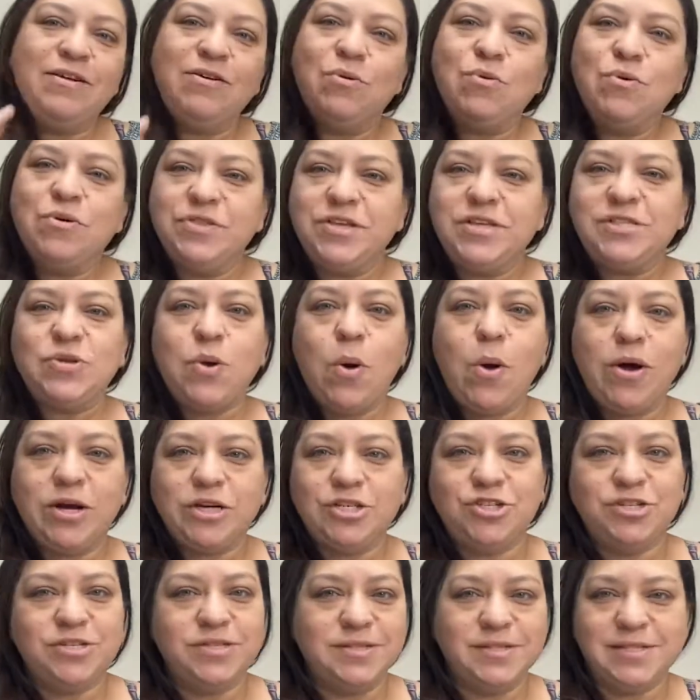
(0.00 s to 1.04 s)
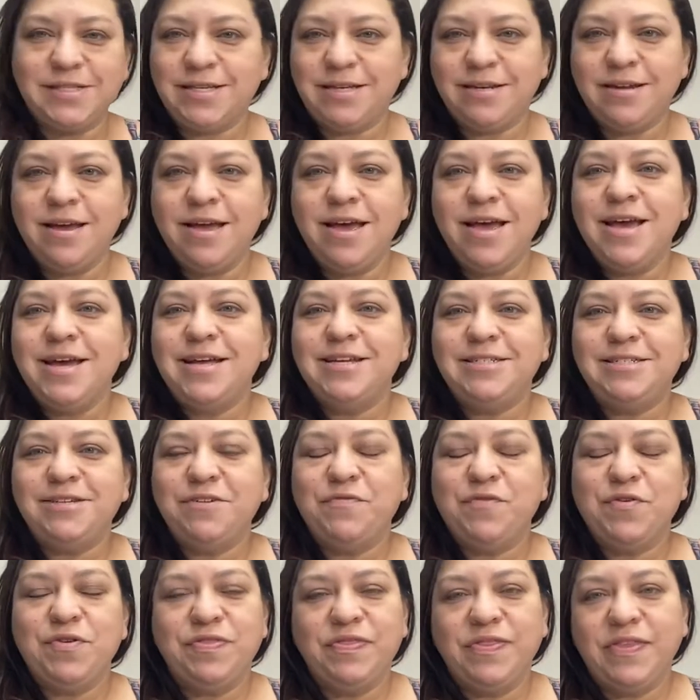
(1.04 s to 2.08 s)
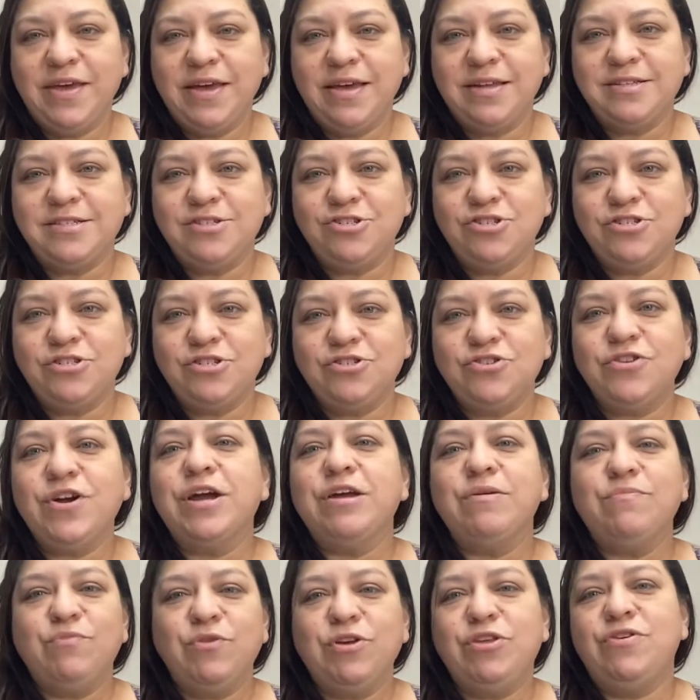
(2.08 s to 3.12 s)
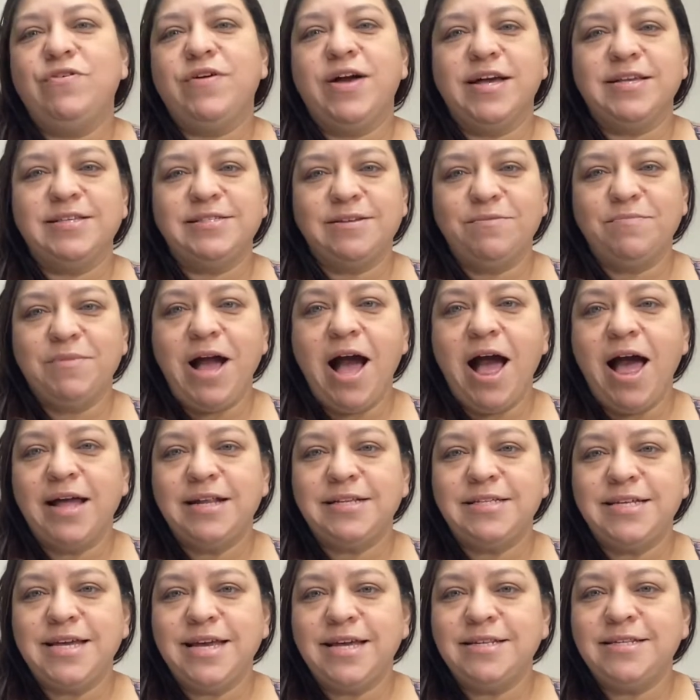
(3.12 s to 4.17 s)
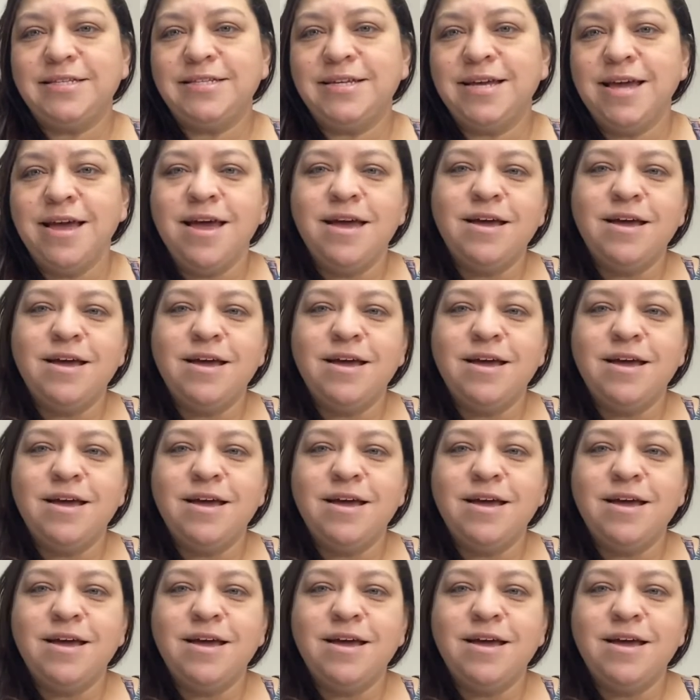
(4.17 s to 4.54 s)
all these auctions and different things, just to try and bring you guys some content.